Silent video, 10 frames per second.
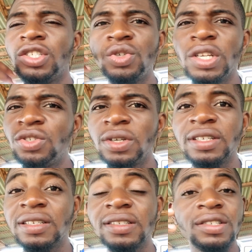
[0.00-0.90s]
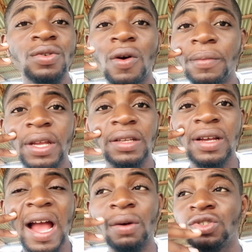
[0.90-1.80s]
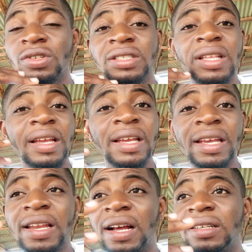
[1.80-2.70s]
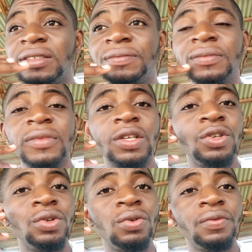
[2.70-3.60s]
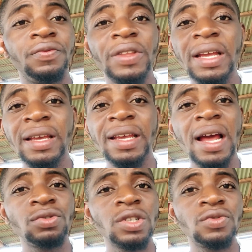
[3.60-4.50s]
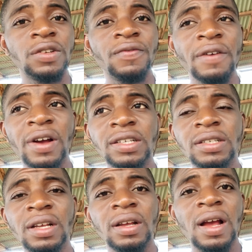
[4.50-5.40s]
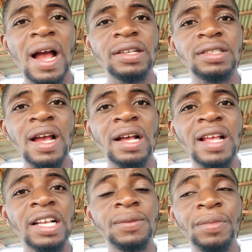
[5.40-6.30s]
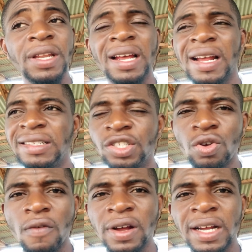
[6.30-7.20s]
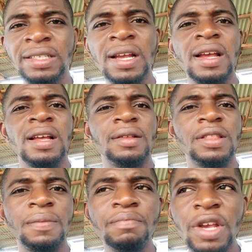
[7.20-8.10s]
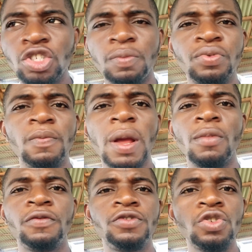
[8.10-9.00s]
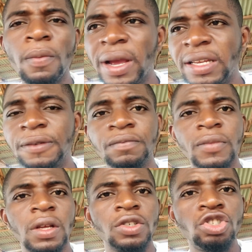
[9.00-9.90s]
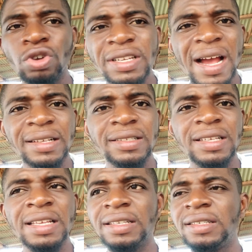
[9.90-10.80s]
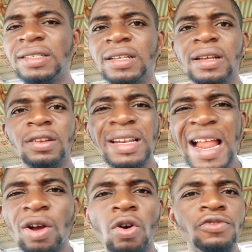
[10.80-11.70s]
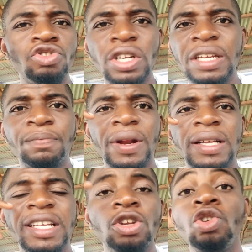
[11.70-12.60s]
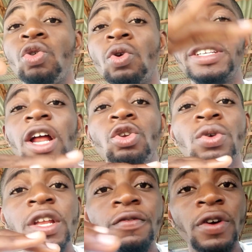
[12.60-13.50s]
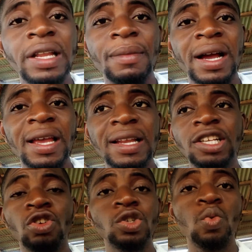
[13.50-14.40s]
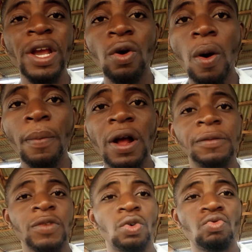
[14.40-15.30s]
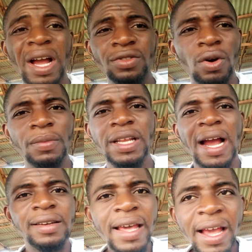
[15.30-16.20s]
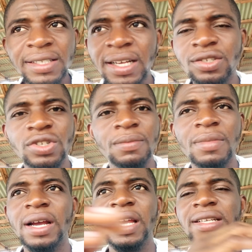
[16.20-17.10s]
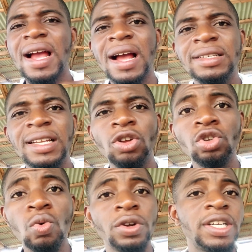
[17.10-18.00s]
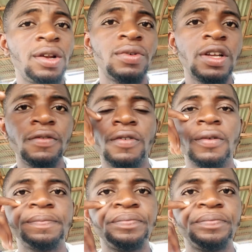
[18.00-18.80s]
2026 is coming. I was just thinking and thinking how 2025 has been, and I discovered that the major problem of so many traders is lack of trading plan. They don't know what they are looking for in the market. They just wake up randomly and they entered into the market and they don't know what they are looking for.